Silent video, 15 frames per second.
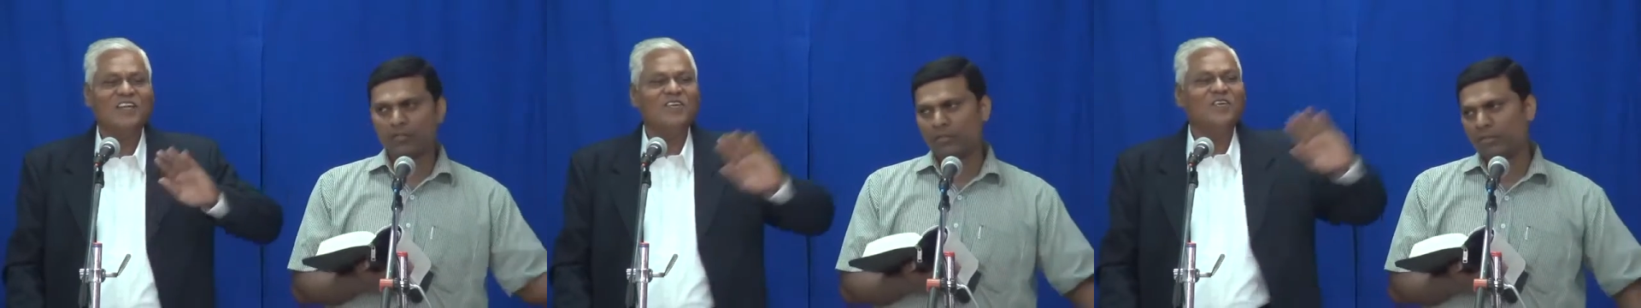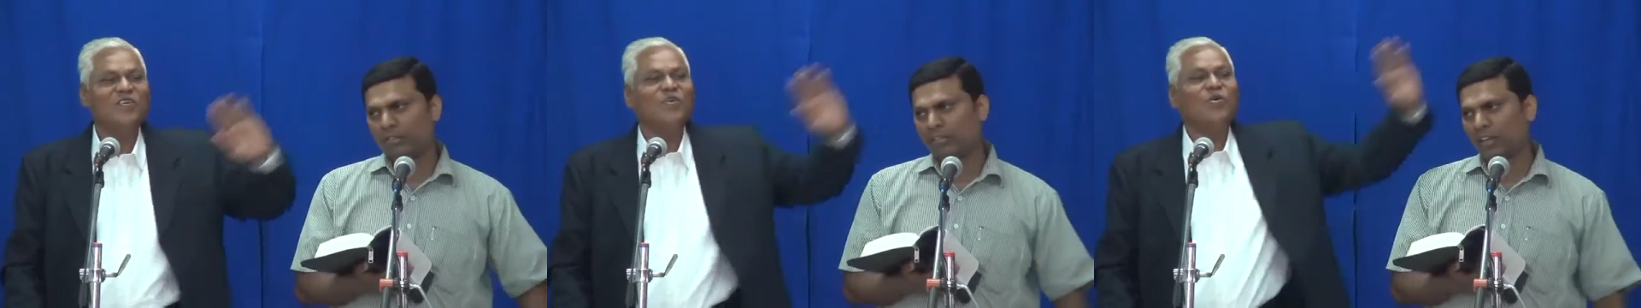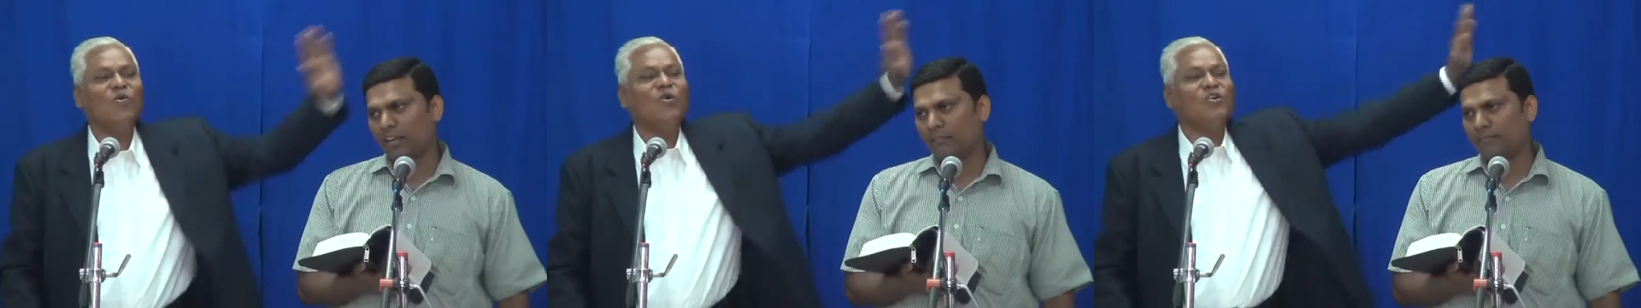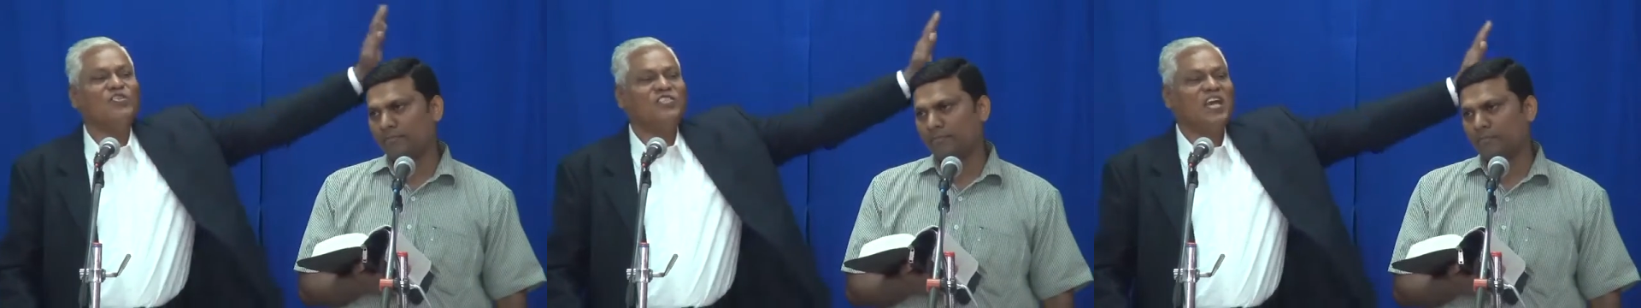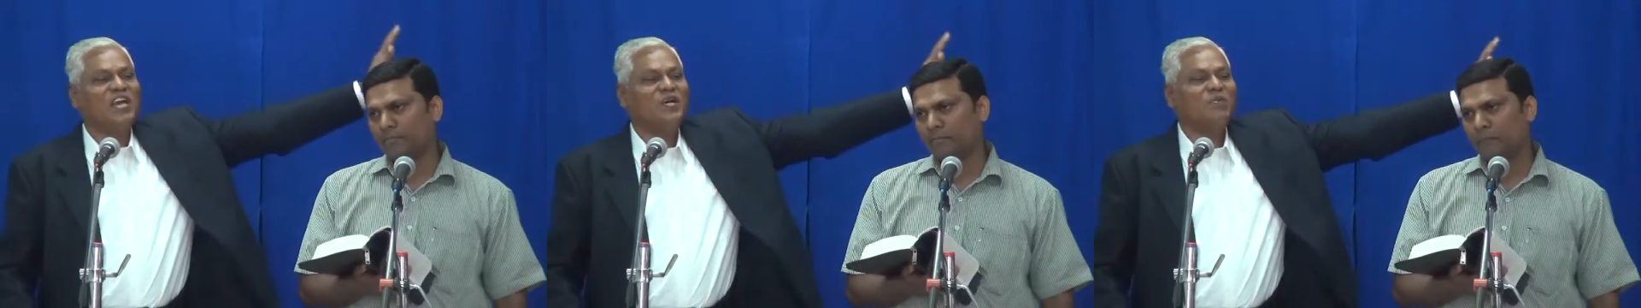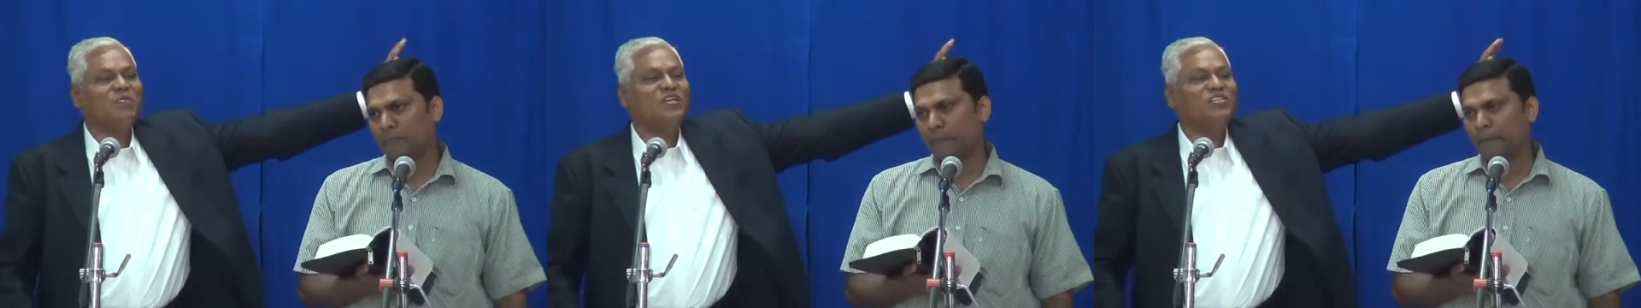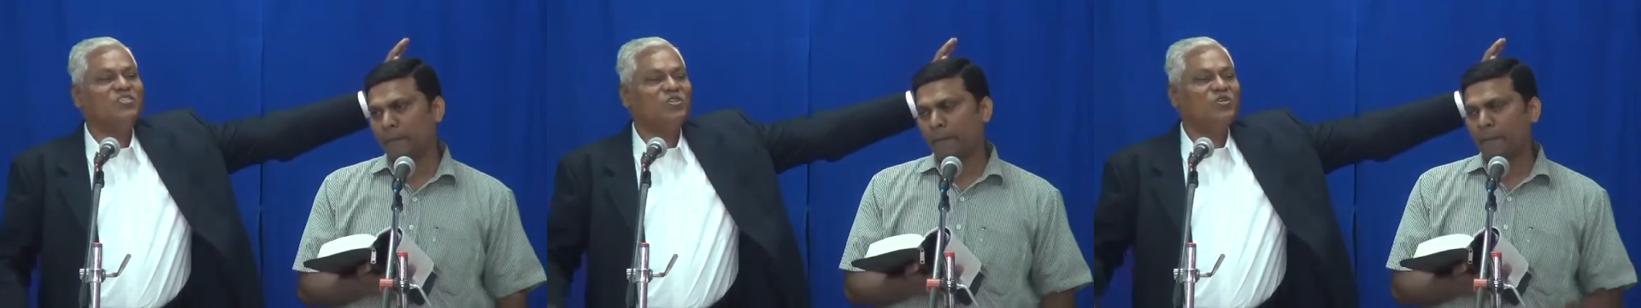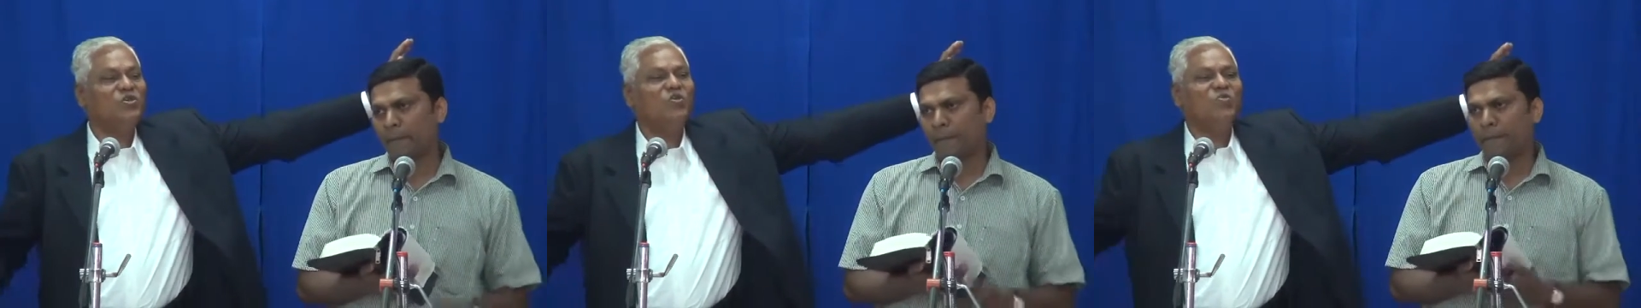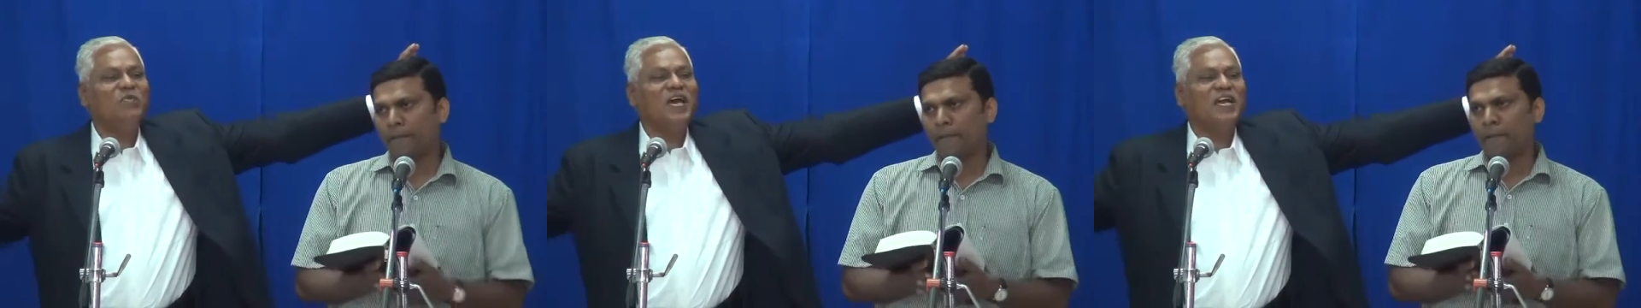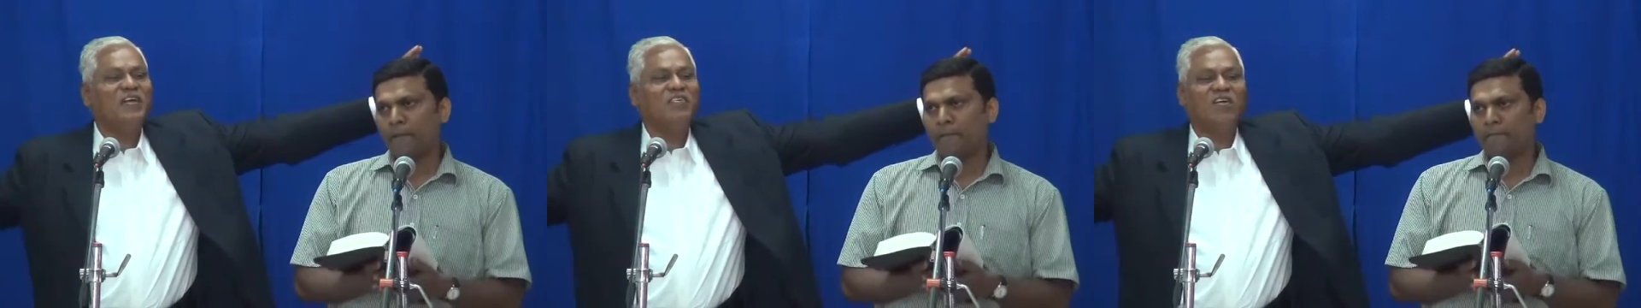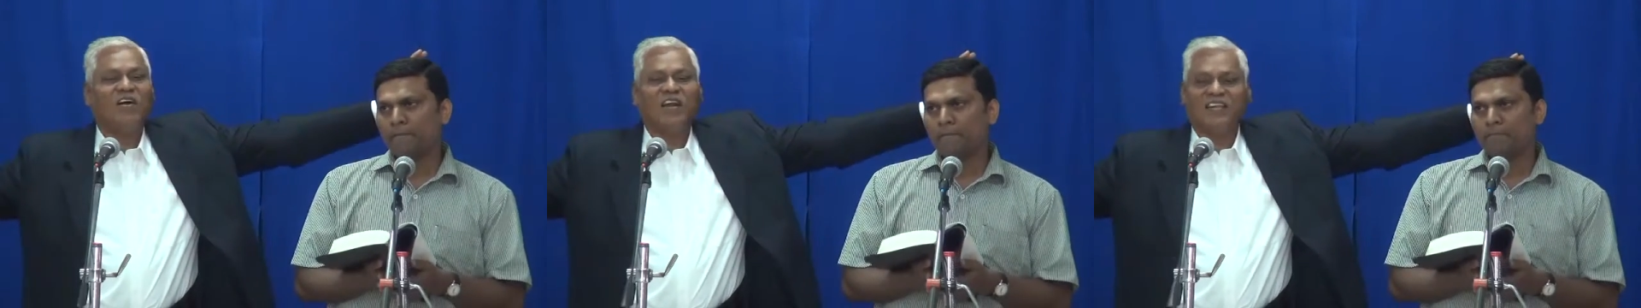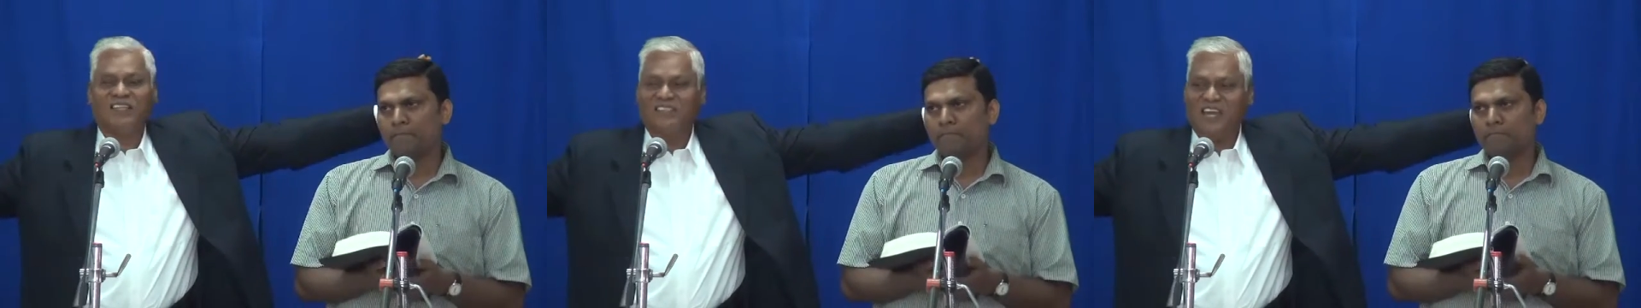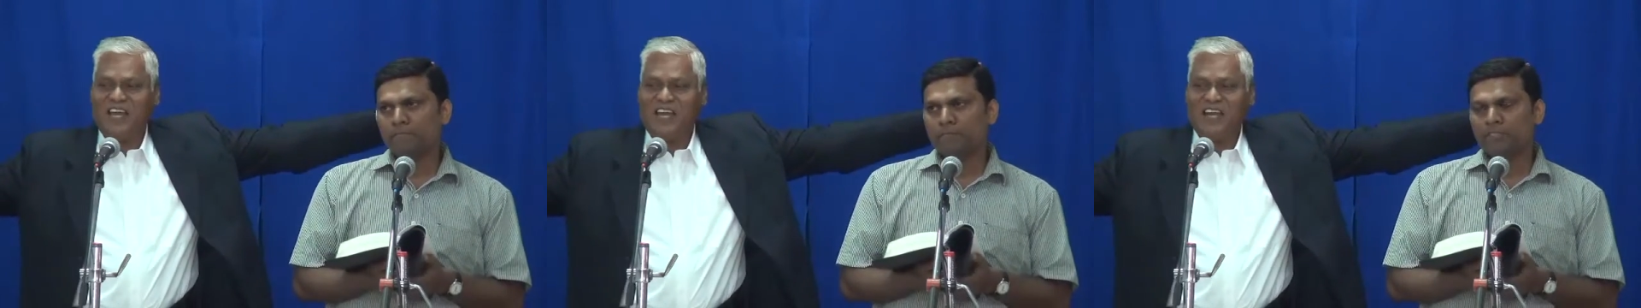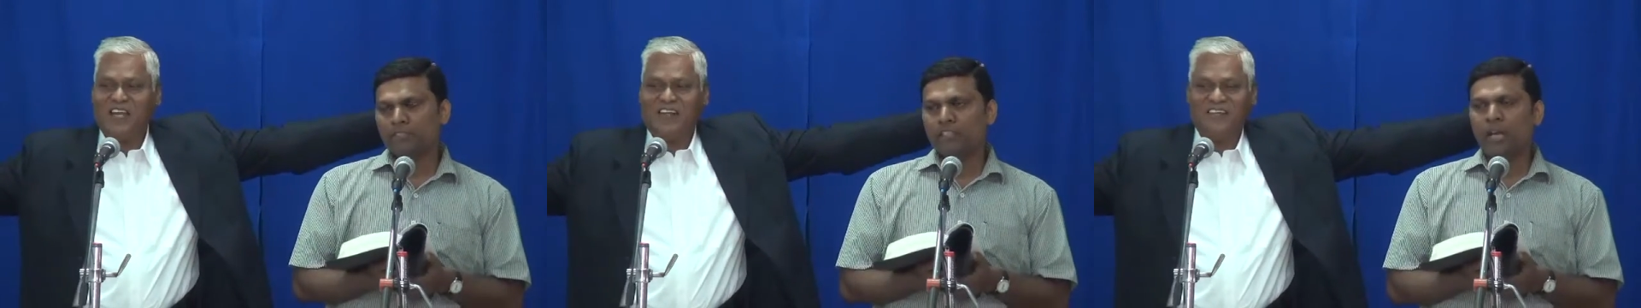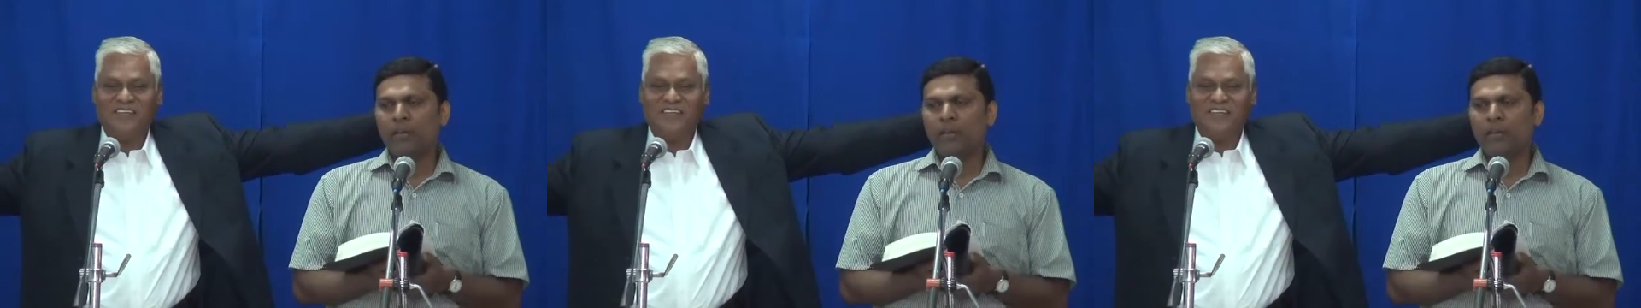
Speaker 1: an old Jacob, he's a new man called Israel.